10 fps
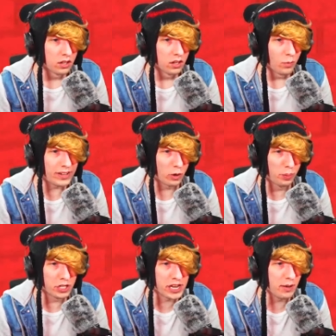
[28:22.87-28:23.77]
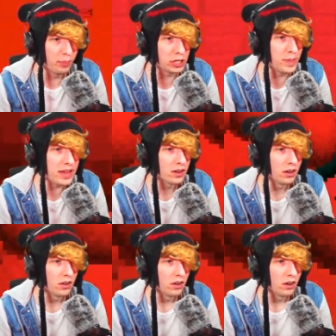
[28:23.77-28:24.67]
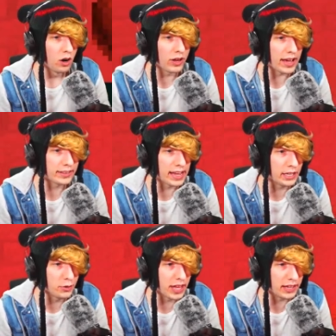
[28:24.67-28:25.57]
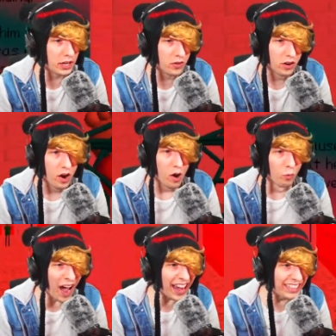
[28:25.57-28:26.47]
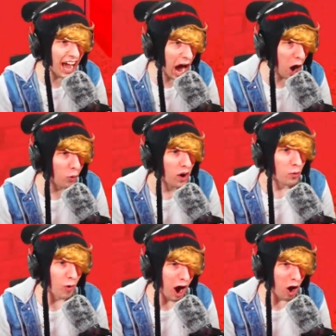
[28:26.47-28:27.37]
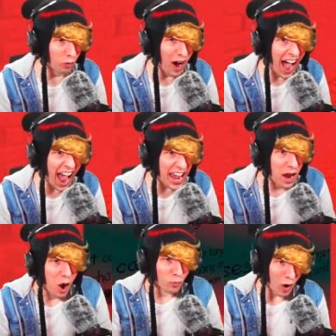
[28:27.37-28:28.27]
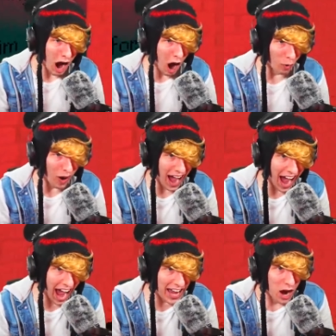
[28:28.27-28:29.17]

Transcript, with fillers: Wait, don't push him. Push me. Okay, thank you, thank you. Wait, no! Wrong way! Wrong way!